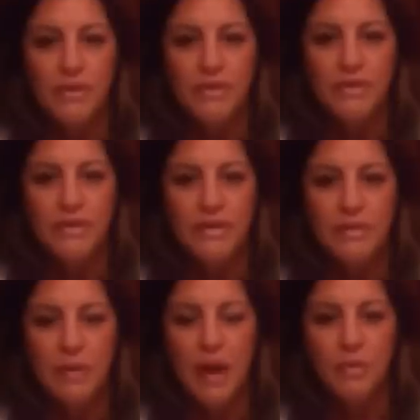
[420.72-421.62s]

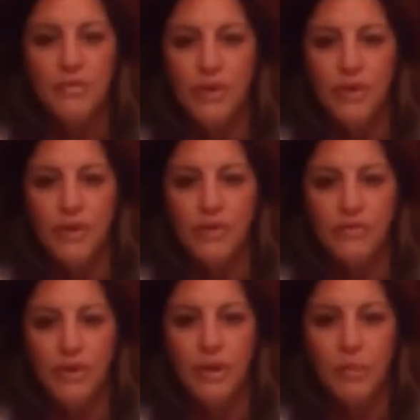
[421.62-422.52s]
abilities. I mean, I was
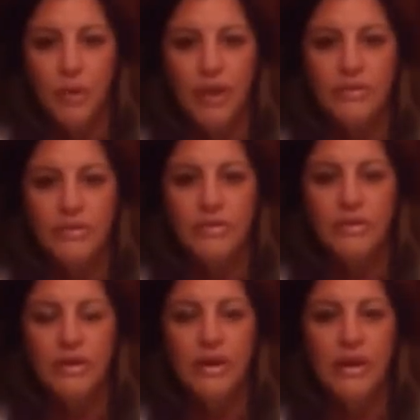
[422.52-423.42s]
very, very
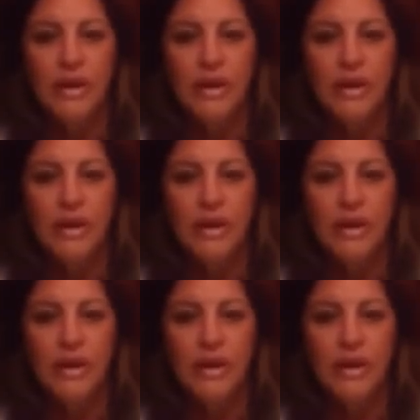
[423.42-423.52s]
impressed.